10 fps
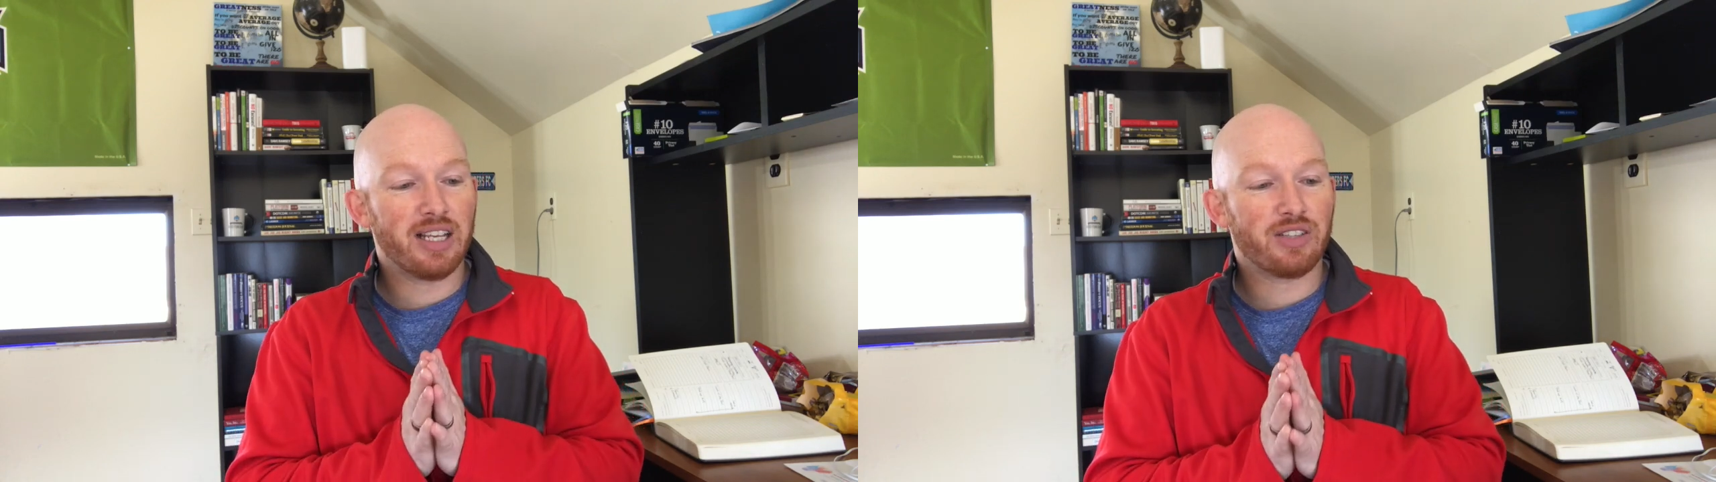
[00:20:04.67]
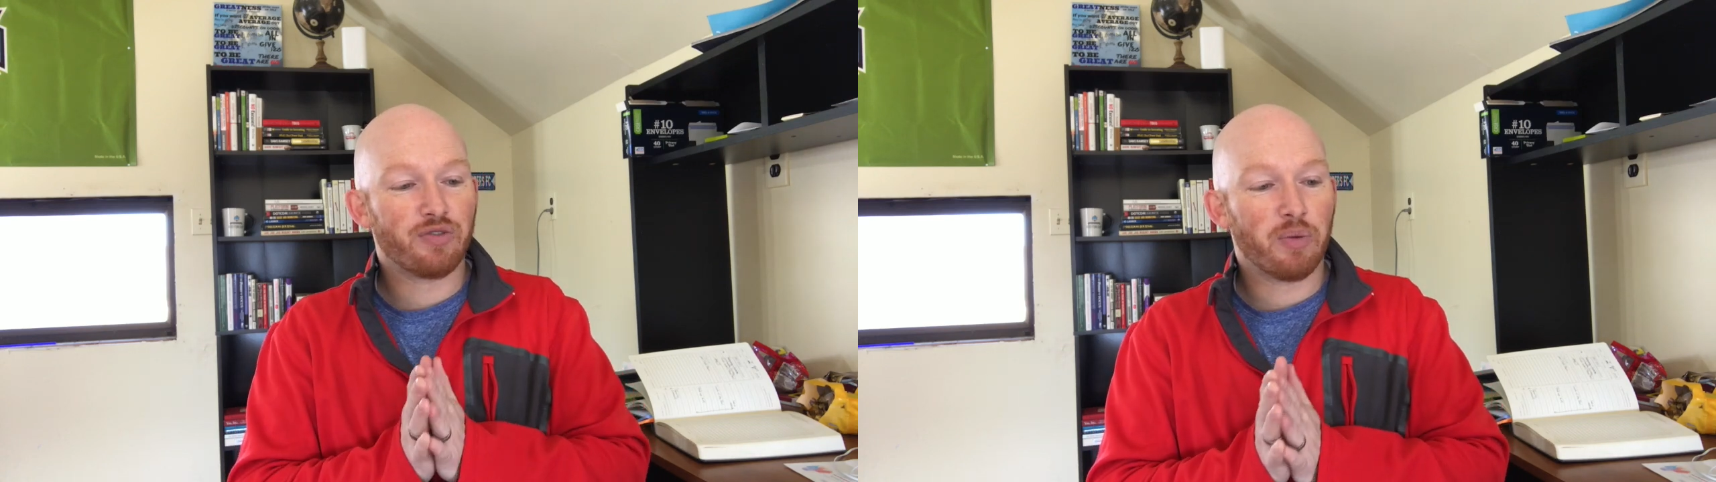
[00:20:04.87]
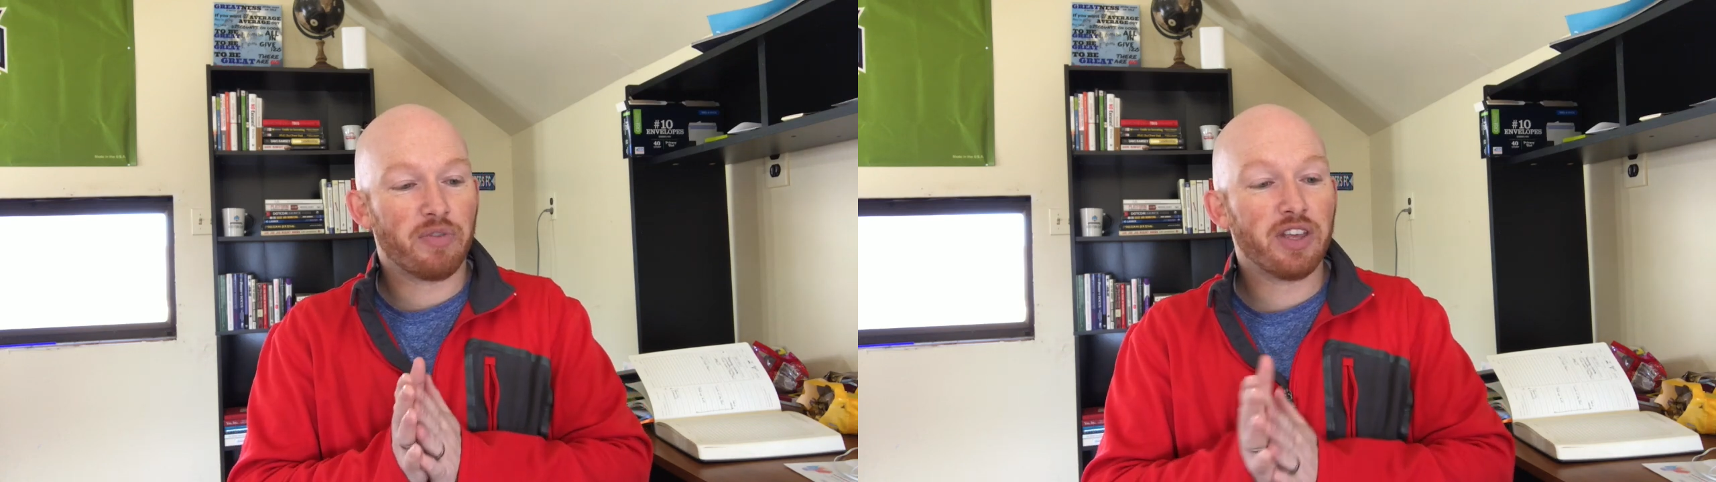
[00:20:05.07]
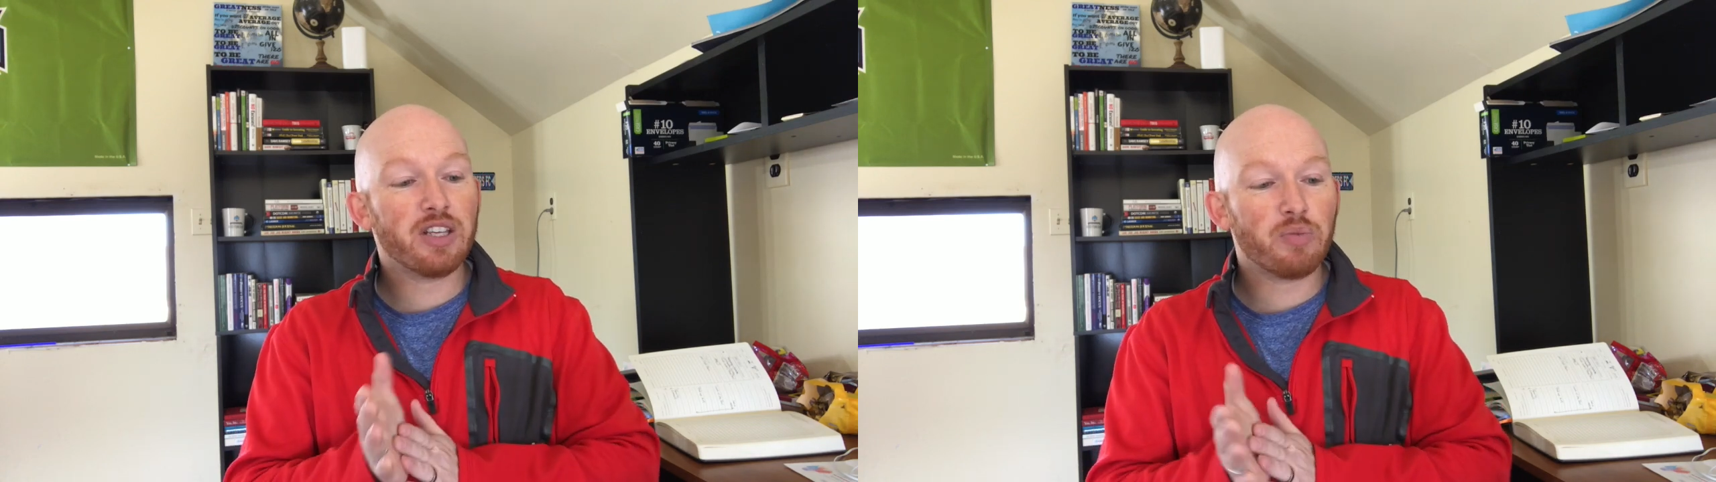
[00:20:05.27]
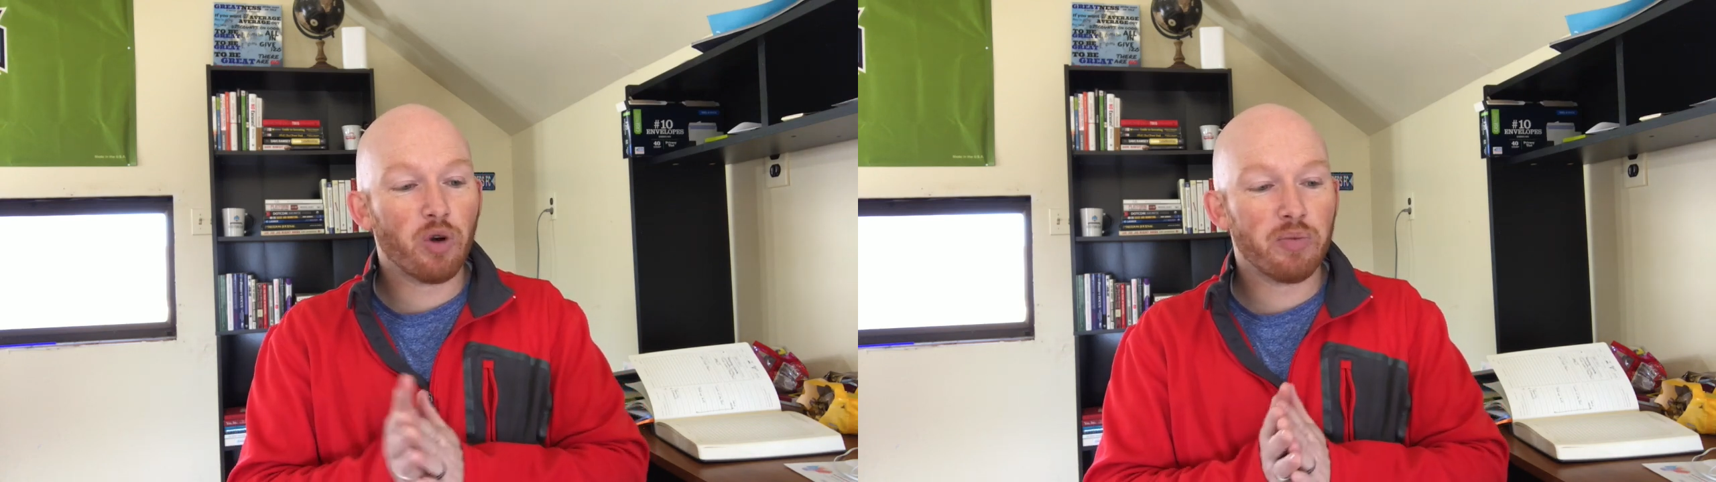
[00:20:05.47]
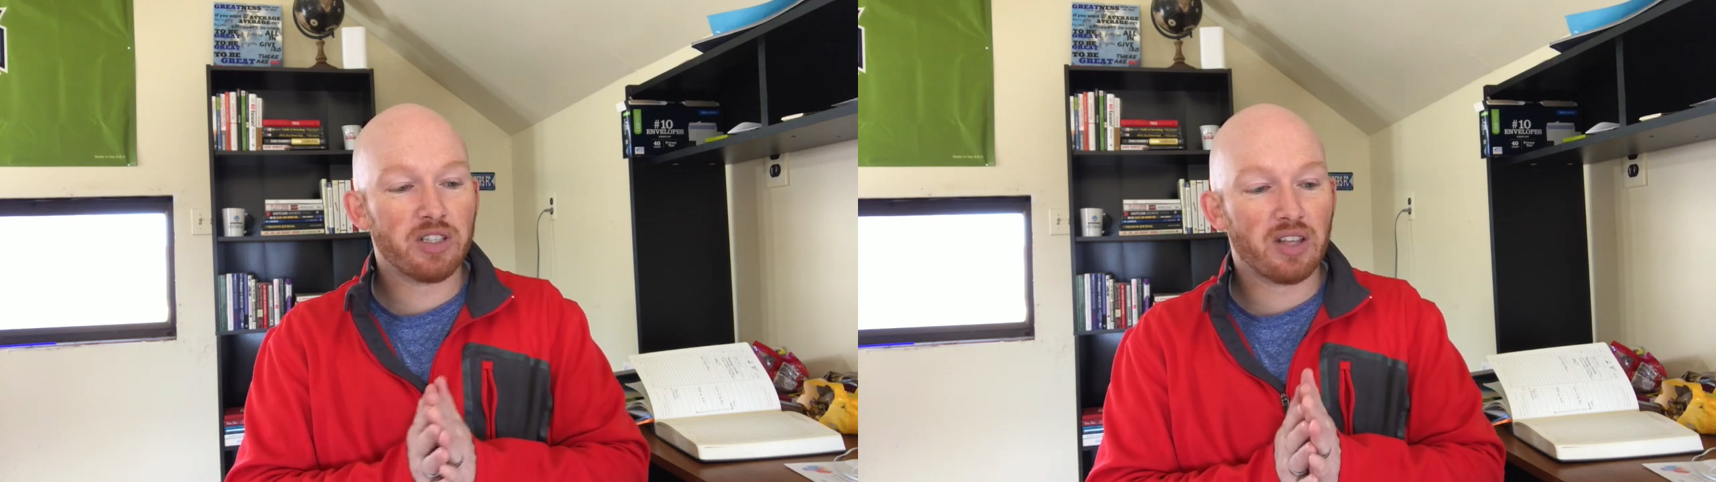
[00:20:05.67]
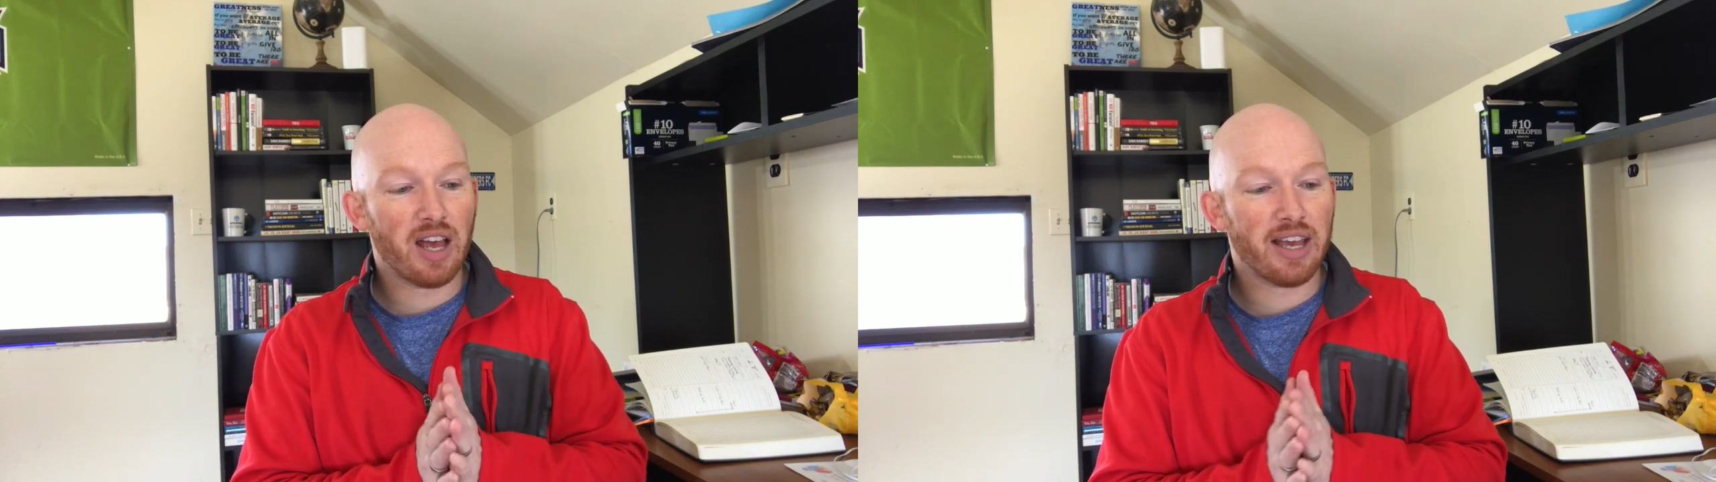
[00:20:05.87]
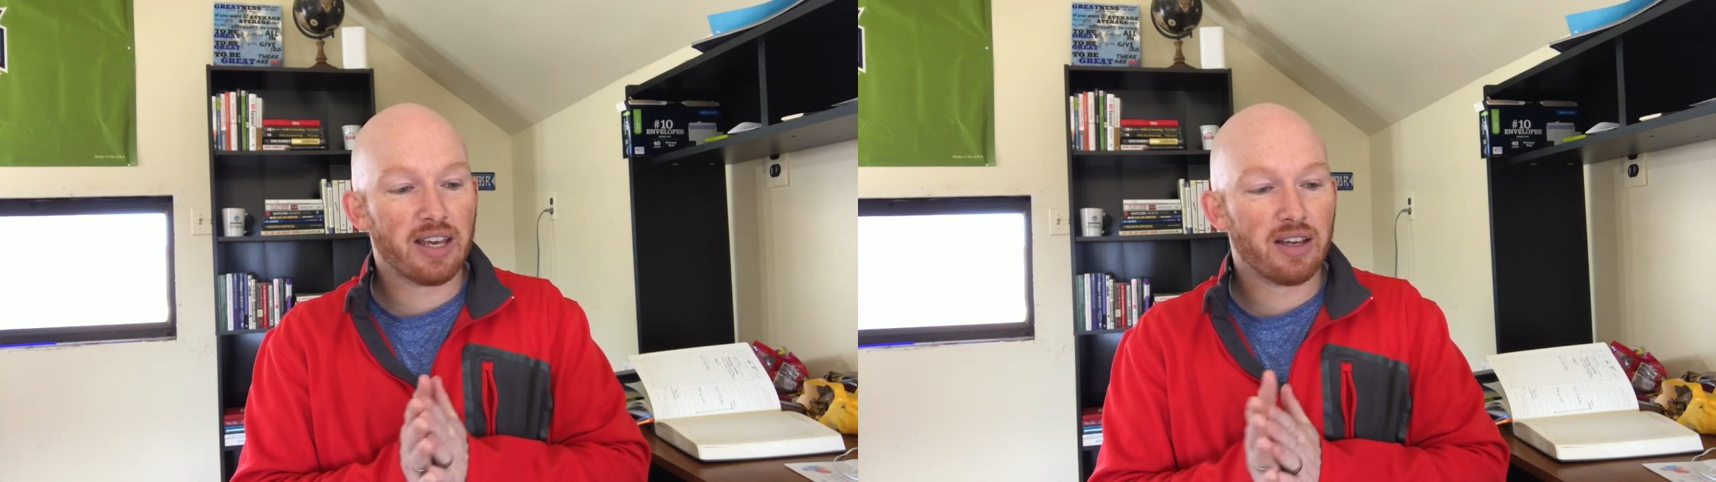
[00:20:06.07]
it's from Things Mormons
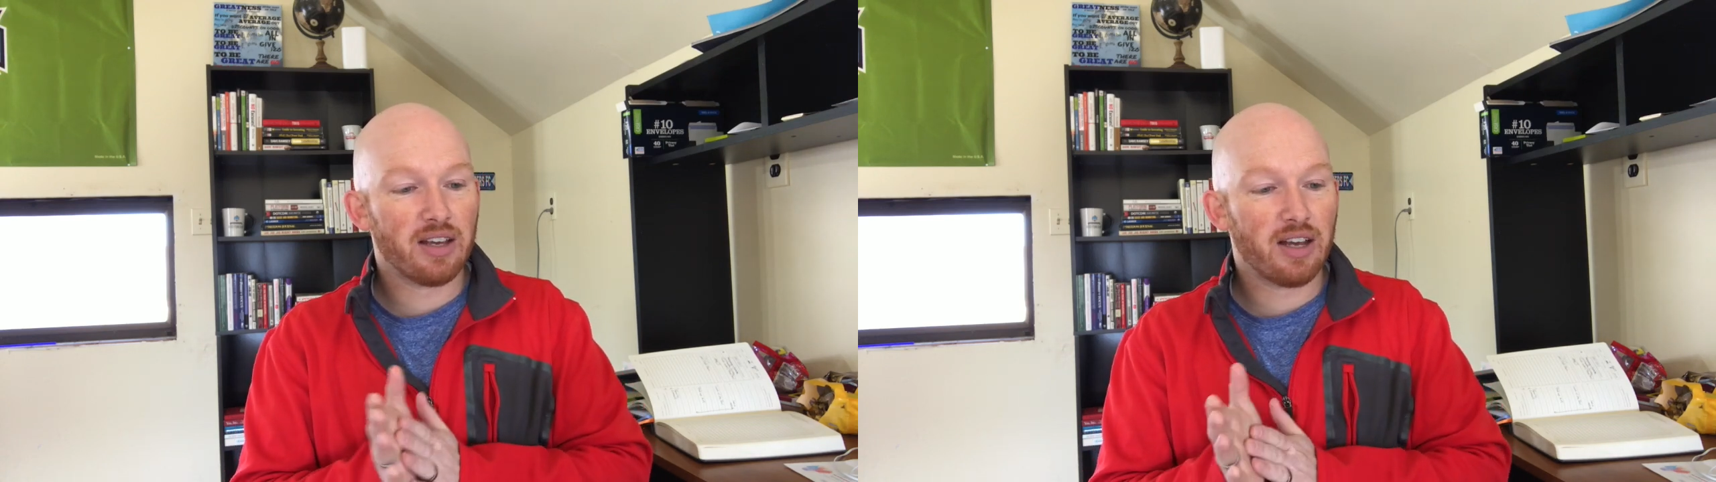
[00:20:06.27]
Like,